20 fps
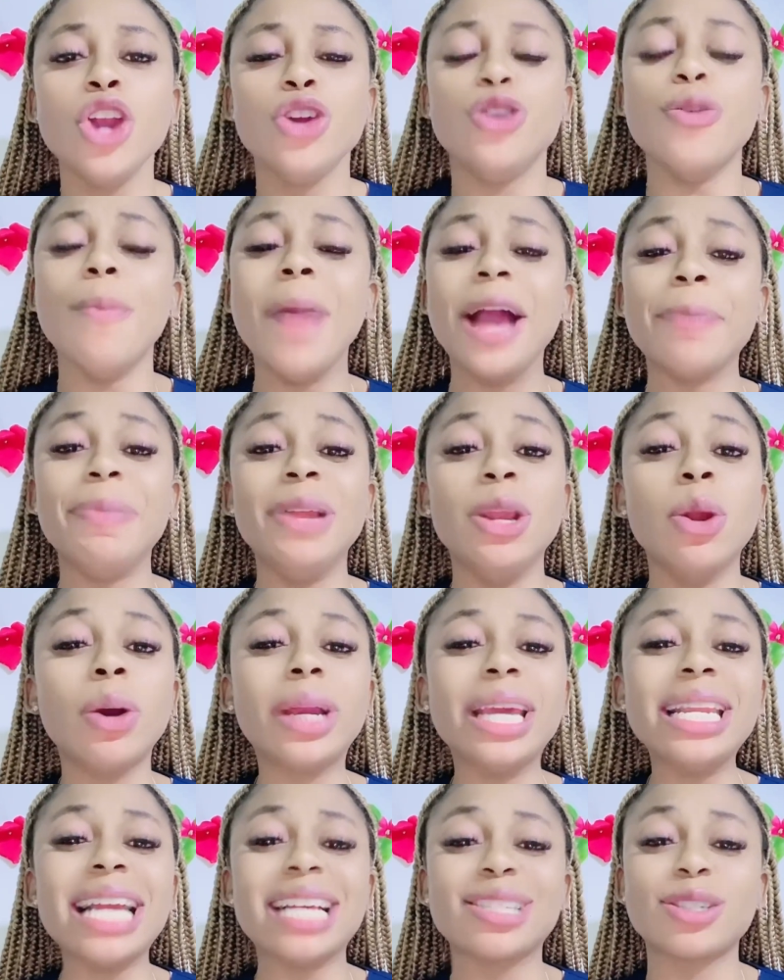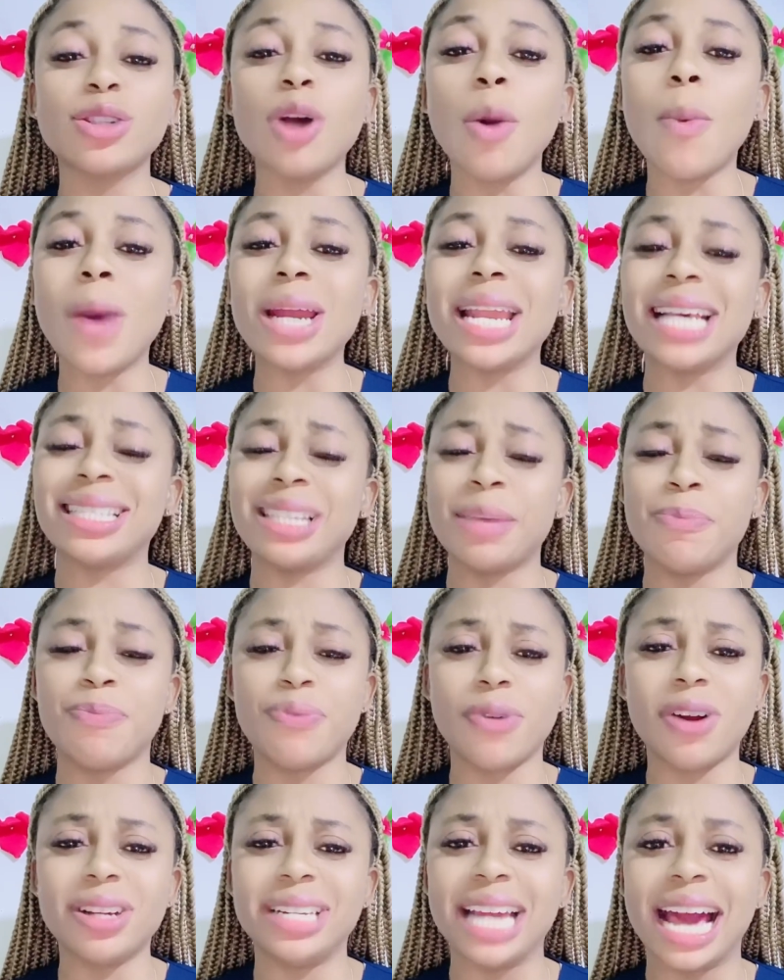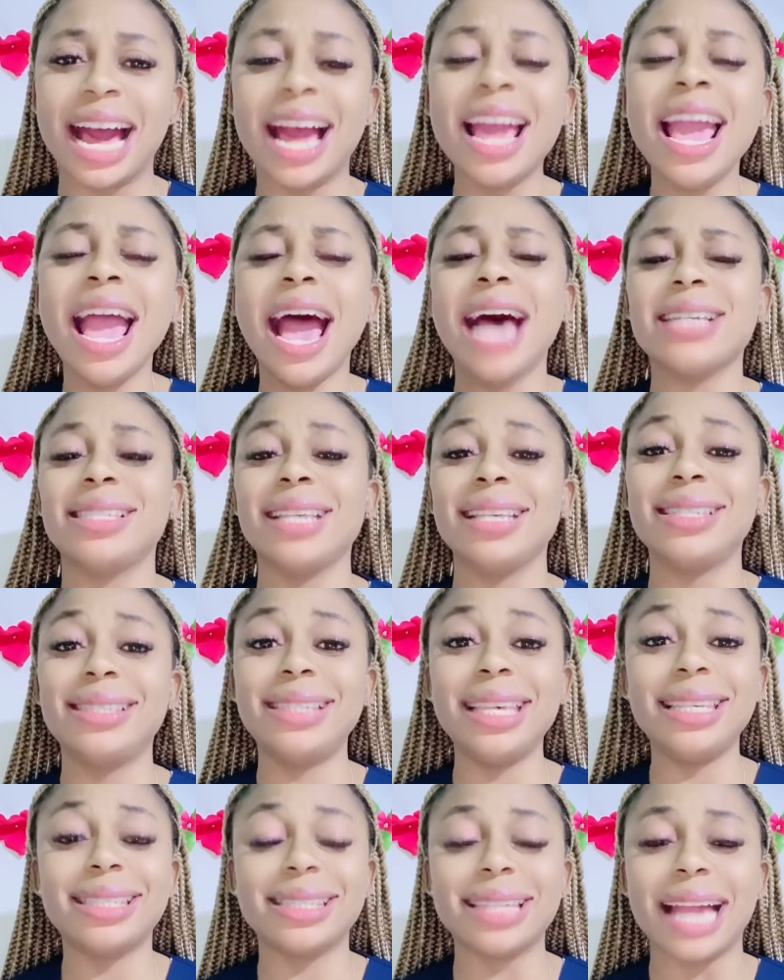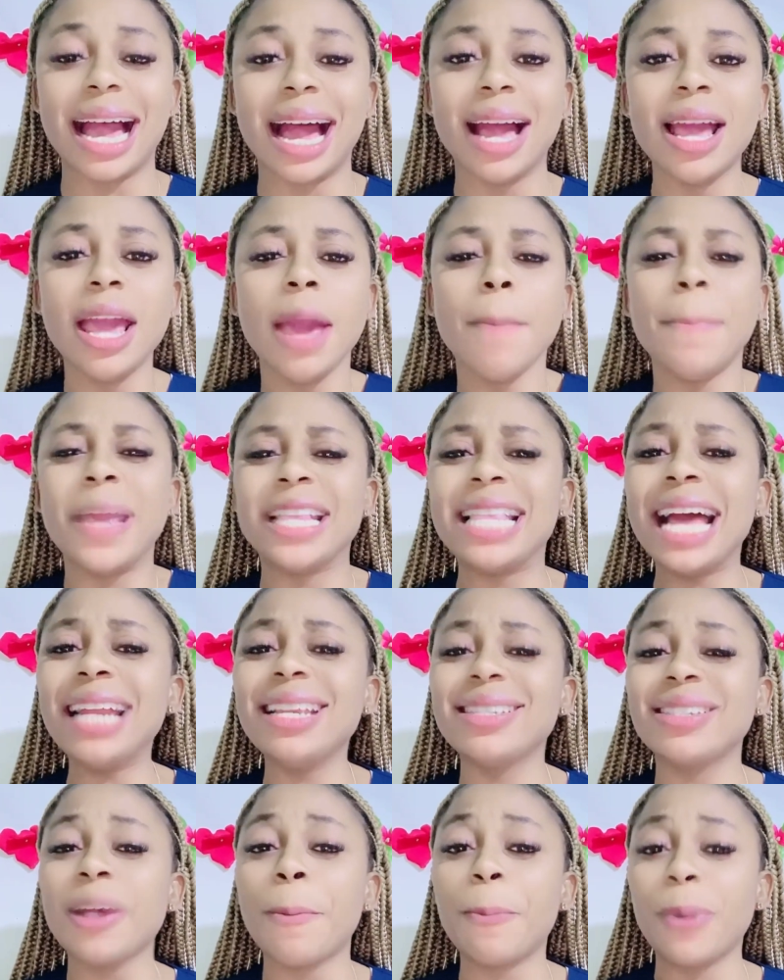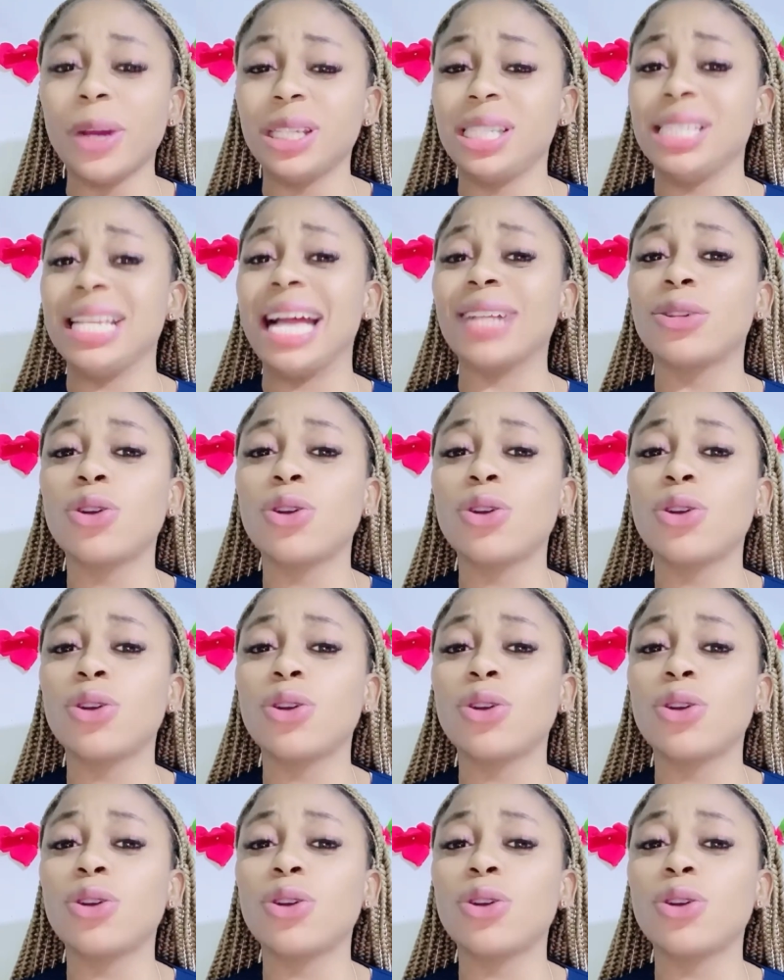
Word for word: You might be looking at someone as a brother, as a sister, but that is a person that